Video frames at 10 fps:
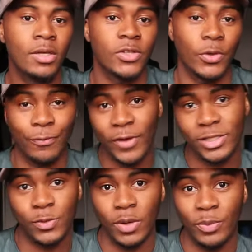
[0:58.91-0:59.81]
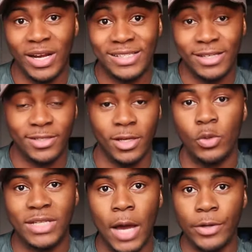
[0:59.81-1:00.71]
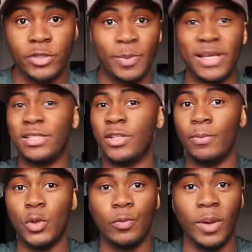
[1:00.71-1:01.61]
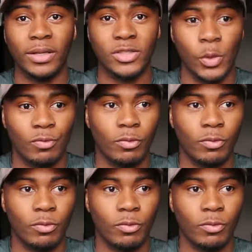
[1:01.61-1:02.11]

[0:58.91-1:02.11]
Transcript: So the first one, when I said slow down, just means the movement. So